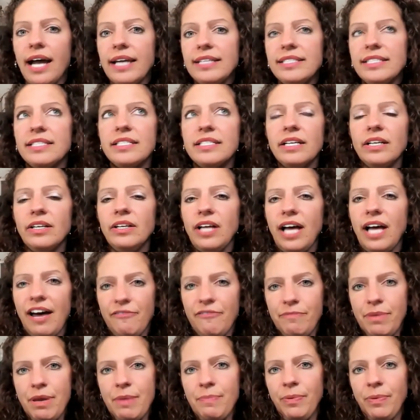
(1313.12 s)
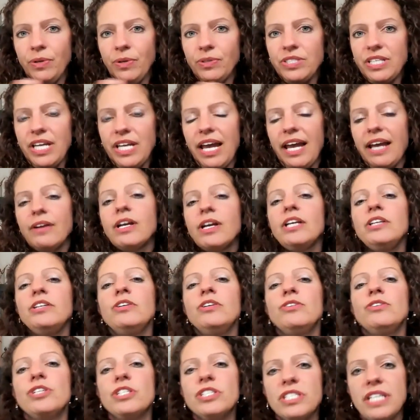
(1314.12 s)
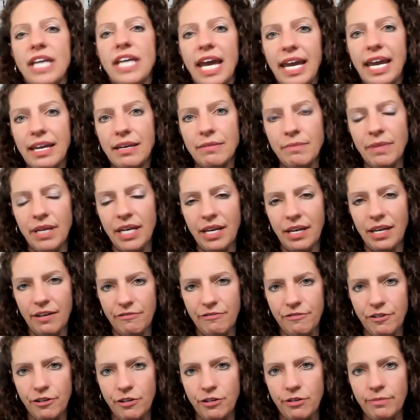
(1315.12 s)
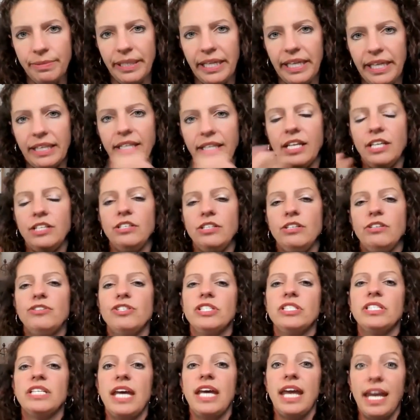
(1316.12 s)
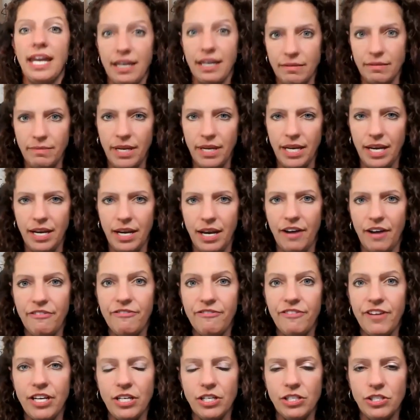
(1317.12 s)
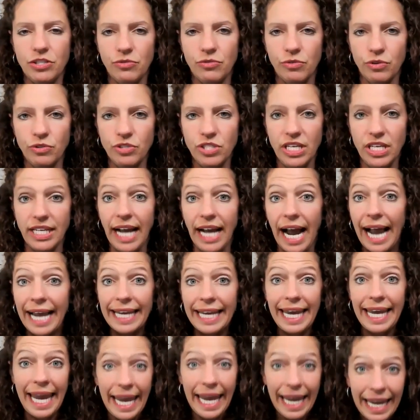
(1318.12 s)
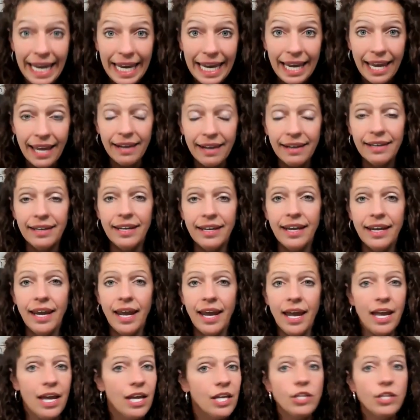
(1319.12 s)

I still have people say, "Can you just hand me a food plan? Can you just hand me a fitness routine?" I can,